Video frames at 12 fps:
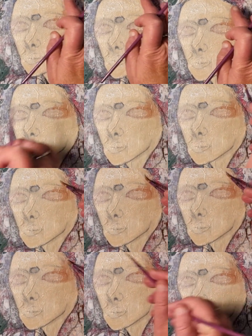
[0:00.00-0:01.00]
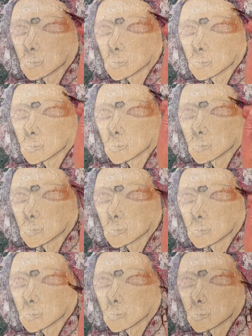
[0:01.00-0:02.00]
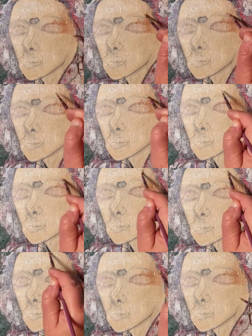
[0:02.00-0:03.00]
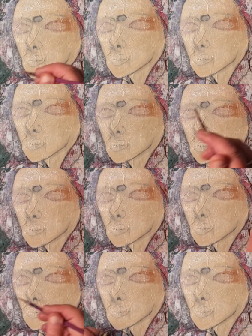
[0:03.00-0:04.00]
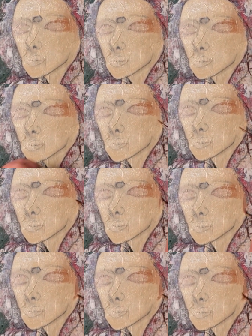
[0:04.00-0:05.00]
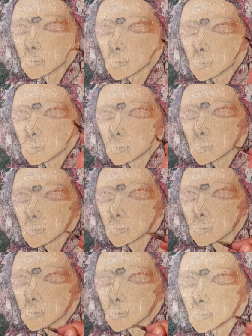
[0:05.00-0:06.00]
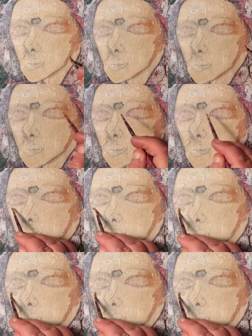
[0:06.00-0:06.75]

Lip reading: when I did that, it was not long after I started doing art. So